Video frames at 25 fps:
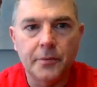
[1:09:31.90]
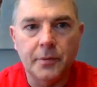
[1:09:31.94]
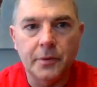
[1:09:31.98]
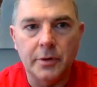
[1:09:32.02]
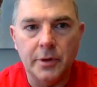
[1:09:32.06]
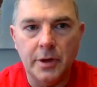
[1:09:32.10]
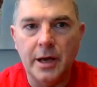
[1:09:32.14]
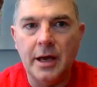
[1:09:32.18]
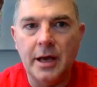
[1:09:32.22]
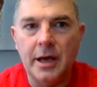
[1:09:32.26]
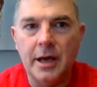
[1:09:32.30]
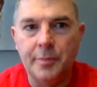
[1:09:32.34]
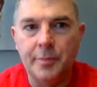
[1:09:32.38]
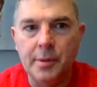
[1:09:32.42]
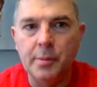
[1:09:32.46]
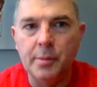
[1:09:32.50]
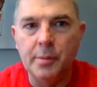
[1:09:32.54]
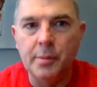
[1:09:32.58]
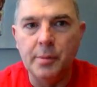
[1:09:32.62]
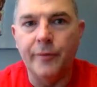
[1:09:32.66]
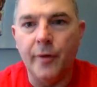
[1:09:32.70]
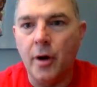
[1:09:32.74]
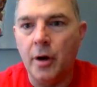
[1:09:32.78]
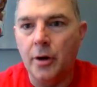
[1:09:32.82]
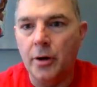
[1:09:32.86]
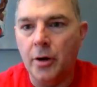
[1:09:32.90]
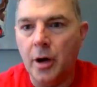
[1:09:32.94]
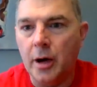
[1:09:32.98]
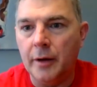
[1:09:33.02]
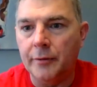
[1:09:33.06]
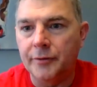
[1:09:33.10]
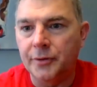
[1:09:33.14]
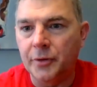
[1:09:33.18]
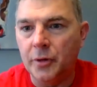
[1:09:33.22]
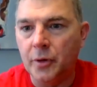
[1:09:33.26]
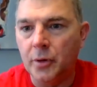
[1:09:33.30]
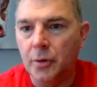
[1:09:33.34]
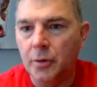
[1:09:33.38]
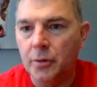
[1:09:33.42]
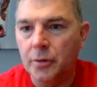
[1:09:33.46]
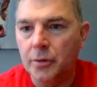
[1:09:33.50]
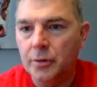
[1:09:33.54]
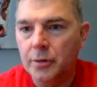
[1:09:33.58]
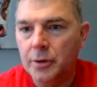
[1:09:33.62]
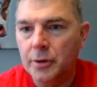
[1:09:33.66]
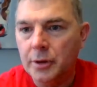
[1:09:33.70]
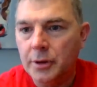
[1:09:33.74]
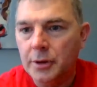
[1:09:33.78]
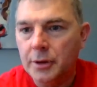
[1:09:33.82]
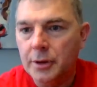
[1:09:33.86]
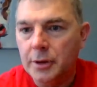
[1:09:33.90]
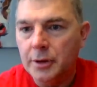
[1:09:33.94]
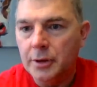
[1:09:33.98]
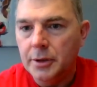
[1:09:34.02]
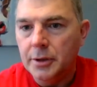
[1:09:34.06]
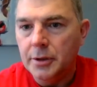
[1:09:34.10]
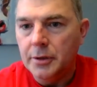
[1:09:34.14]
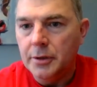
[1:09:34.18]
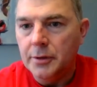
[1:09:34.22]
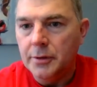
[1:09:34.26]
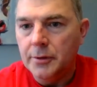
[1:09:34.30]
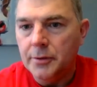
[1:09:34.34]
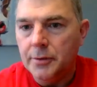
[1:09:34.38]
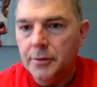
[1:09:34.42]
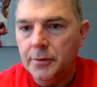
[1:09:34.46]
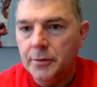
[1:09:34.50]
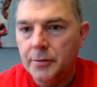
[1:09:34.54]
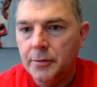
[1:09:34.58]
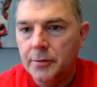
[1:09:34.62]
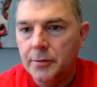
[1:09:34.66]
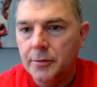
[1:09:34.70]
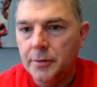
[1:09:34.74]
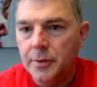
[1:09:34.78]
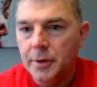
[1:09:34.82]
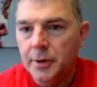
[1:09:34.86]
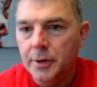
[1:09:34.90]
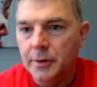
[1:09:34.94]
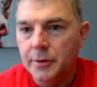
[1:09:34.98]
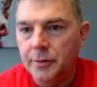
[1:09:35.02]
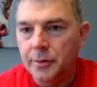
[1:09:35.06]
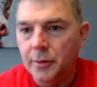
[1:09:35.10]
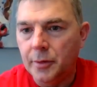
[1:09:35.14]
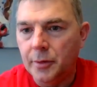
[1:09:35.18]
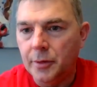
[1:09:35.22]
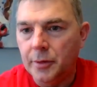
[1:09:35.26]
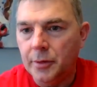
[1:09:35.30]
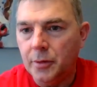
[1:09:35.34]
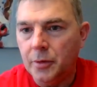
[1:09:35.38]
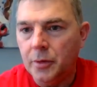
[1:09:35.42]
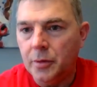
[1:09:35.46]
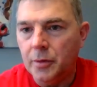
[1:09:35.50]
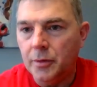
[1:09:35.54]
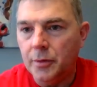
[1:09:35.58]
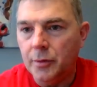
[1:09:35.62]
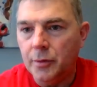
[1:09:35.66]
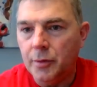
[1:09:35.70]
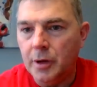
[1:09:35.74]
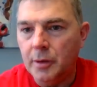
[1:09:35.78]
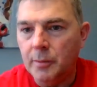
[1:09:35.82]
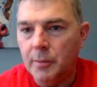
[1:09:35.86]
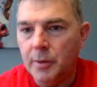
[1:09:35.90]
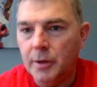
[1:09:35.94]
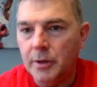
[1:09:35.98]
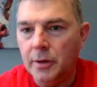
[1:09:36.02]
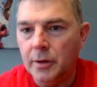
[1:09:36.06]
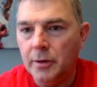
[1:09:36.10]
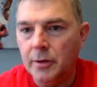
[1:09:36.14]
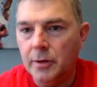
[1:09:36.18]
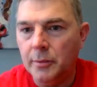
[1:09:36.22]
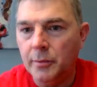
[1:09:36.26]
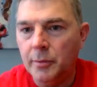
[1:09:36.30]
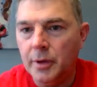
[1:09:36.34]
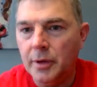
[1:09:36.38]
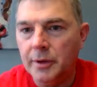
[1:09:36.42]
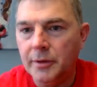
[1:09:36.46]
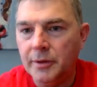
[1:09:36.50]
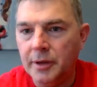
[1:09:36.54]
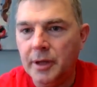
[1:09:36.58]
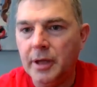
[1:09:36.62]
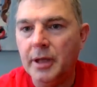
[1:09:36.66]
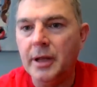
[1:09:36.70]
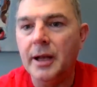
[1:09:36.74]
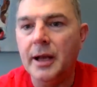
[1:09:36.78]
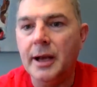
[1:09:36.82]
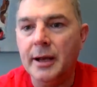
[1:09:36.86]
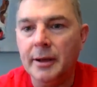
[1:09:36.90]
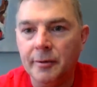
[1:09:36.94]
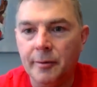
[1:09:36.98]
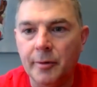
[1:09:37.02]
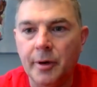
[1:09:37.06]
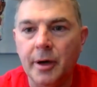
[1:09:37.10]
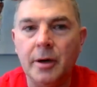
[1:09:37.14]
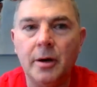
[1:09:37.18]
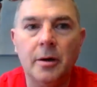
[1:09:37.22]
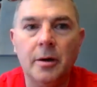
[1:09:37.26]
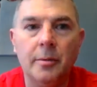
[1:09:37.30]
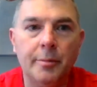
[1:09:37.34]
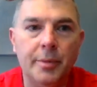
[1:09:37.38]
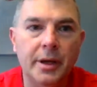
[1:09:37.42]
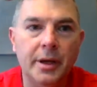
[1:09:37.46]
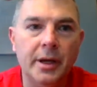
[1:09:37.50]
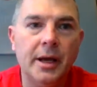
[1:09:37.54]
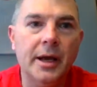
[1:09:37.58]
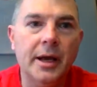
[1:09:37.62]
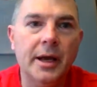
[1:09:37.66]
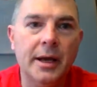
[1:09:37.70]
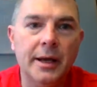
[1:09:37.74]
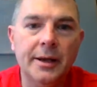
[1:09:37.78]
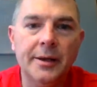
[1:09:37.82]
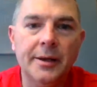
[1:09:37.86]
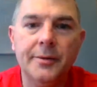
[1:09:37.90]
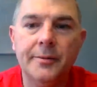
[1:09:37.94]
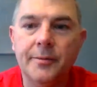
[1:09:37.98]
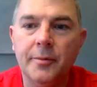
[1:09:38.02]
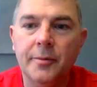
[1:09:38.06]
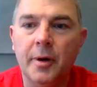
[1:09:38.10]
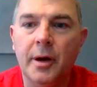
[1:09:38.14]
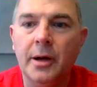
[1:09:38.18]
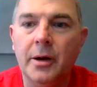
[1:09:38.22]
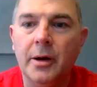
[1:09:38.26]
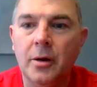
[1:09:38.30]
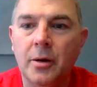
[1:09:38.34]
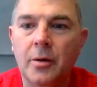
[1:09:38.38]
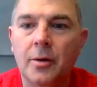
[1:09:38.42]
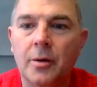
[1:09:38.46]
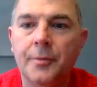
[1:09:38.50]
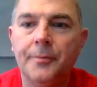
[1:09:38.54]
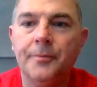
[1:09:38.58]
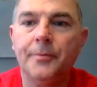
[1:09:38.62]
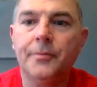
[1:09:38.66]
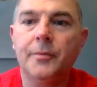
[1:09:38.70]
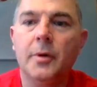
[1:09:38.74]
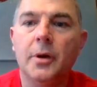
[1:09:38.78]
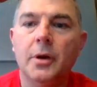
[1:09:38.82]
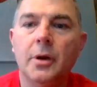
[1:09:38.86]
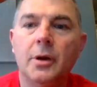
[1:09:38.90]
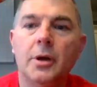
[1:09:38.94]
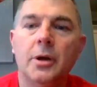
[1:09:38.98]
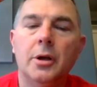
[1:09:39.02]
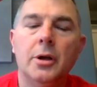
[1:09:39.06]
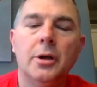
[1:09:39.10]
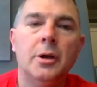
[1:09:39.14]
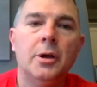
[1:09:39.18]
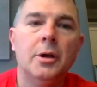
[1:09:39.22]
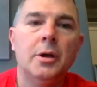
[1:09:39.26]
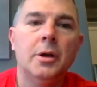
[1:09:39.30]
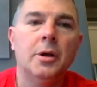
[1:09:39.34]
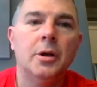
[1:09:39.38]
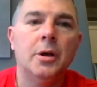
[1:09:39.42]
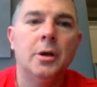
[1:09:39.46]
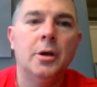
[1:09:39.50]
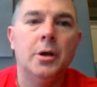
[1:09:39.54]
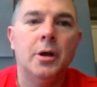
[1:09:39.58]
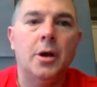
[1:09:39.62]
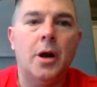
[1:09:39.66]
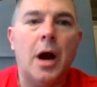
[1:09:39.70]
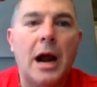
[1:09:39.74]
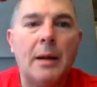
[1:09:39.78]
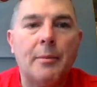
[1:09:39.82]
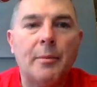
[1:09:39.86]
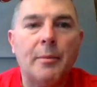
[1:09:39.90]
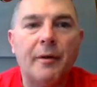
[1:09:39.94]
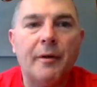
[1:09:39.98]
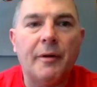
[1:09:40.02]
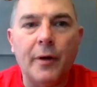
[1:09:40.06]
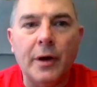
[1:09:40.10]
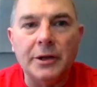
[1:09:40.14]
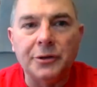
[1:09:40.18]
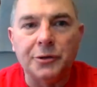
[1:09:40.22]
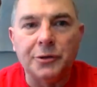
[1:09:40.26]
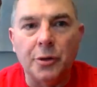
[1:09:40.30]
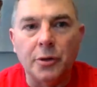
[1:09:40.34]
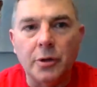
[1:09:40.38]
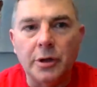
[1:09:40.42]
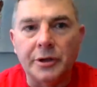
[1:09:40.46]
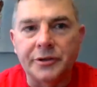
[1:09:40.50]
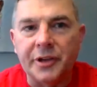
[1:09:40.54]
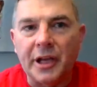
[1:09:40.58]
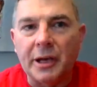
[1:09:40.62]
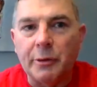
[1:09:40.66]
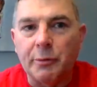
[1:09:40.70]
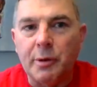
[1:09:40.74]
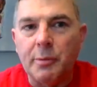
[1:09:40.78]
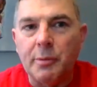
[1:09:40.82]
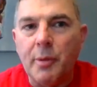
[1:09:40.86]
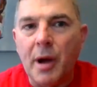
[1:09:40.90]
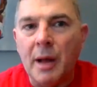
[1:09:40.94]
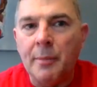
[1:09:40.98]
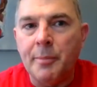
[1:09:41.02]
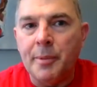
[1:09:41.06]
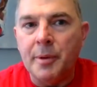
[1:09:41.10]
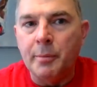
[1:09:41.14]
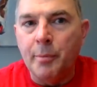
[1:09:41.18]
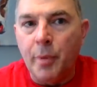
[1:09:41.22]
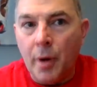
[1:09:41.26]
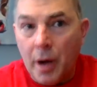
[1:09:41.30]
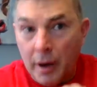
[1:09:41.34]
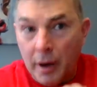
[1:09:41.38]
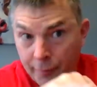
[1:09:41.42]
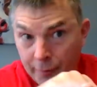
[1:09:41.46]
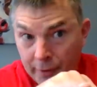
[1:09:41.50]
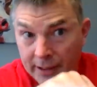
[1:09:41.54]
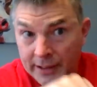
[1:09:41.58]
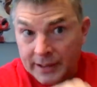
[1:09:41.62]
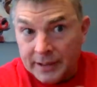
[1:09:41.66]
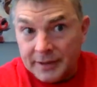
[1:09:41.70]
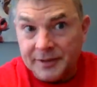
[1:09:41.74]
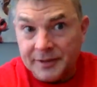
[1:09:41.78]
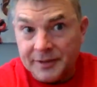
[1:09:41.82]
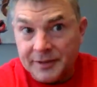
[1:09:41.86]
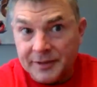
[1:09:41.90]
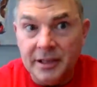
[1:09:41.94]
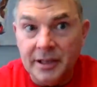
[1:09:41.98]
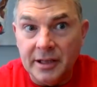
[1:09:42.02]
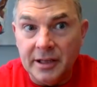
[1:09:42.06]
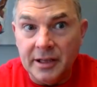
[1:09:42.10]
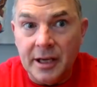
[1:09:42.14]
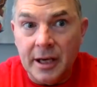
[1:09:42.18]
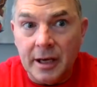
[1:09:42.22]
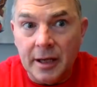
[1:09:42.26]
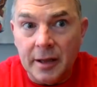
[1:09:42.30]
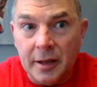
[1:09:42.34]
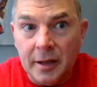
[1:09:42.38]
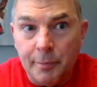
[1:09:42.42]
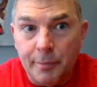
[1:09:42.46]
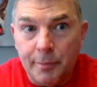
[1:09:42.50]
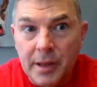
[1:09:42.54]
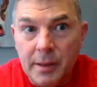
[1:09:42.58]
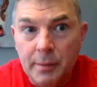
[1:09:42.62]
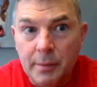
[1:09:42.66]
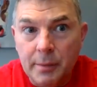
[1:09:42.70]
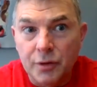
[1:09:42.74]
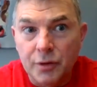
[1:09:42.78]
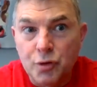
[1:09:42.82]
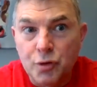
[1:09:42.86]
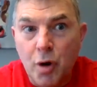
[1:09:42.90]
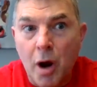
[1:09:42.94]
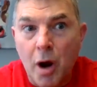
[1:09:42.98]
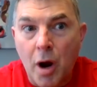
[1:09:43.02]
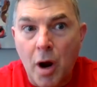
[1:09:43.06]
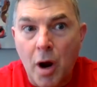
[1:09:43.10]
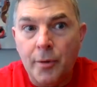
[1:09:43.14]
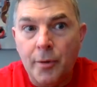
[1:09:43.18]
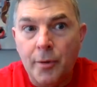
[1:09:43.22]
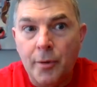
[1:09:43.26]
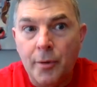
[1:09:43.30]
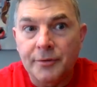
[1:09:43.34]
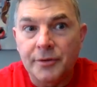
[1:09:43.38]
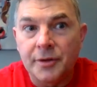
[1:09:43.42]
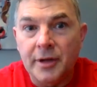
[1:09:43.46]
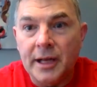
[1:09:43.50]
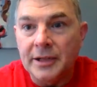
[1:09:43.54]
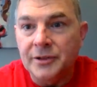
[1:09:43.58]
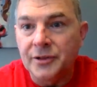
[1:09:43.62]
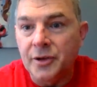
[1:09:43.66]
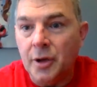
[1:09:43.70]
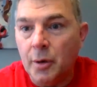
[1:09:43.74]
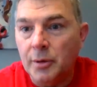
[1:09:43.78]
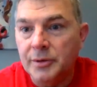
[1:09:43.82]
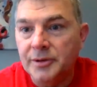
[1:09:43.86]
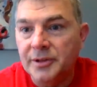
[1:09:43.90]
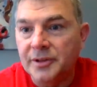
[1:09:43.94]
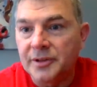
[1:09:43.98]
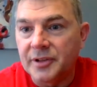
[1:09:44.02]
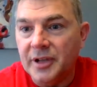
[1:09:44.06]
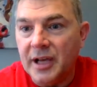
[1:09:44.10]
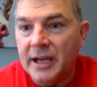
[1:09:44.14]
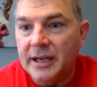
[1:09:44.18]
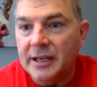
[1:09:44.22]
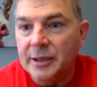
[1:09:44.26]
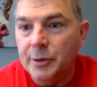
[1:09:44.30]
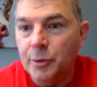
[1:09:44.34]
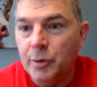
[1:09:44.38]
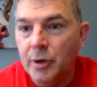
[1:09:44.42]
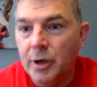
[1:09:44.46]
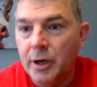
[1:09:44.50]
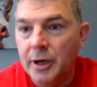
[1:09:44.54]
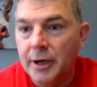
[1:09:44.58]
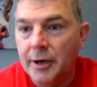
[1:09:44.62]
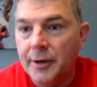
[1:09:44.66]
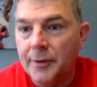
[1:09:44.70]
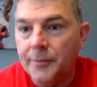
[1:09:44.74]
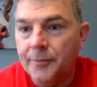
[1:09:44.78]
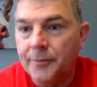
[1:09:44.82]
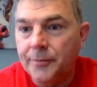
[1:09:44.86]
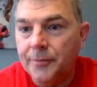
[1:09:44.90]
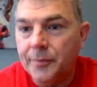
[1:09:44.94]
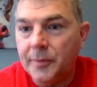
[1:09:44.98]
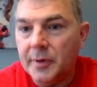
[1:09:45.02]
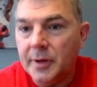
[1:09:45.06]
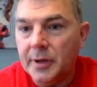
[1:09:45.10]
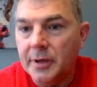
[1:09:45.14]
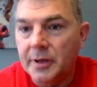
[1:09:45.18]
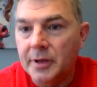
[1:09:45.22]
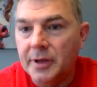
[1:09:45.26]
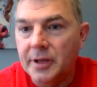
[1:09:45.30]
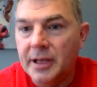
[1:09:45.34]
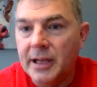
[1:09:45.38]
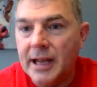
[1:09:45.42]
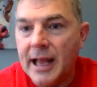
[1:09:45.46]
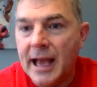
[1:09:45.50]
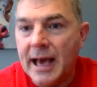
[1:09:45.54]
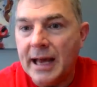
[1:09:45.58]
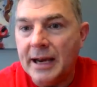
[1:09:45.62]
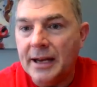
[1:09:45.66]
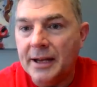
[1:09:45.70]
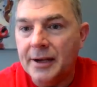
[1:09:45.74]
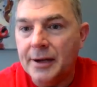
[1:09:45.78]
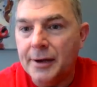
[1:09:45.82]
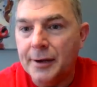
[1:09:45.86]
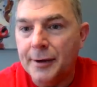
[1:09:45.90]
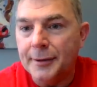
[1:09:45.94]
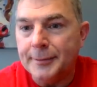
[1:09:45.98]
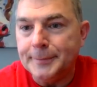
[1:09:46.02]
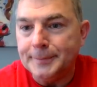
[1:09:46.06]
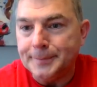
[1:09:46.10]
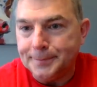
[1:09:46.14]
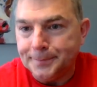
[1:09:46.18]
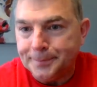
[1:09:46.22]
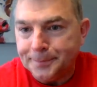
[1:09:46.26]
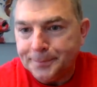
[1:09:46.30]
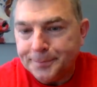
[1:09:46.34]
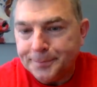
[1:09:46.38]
yeah, people are falling off. So we'll throw their own grandmother on the bus again. Yeah, right on, Big A. Right on. All right, my friends. So it looks like we might be buffering. I can see the uh, the people dropping off, so that's always a sign to uh, get out of here.